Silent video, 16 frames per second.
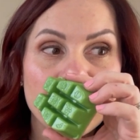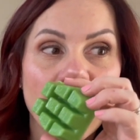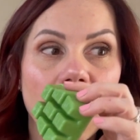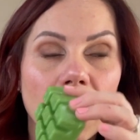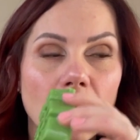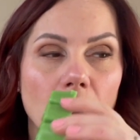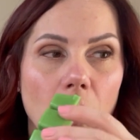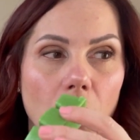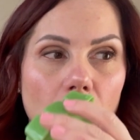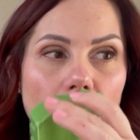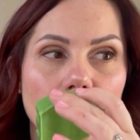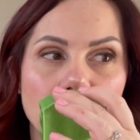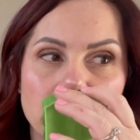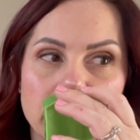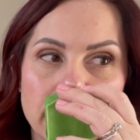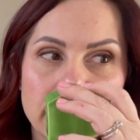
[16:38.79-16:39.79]
On
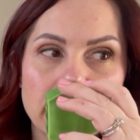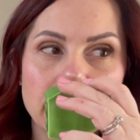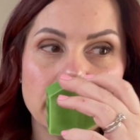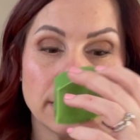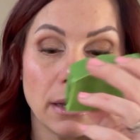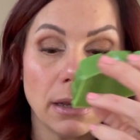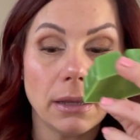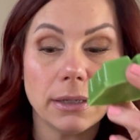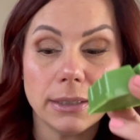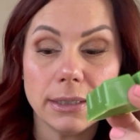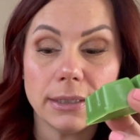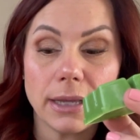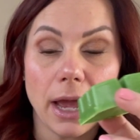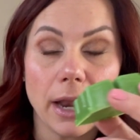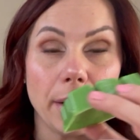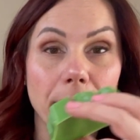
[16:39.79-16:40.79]
cold, this is, this is
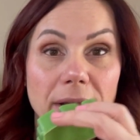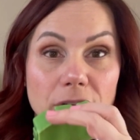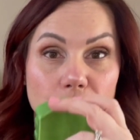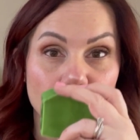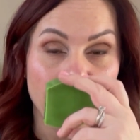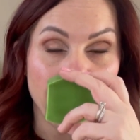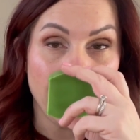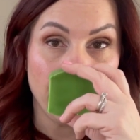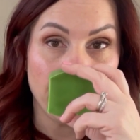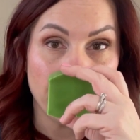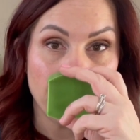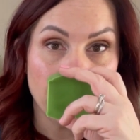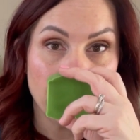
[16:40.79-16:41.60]
kind of my jam.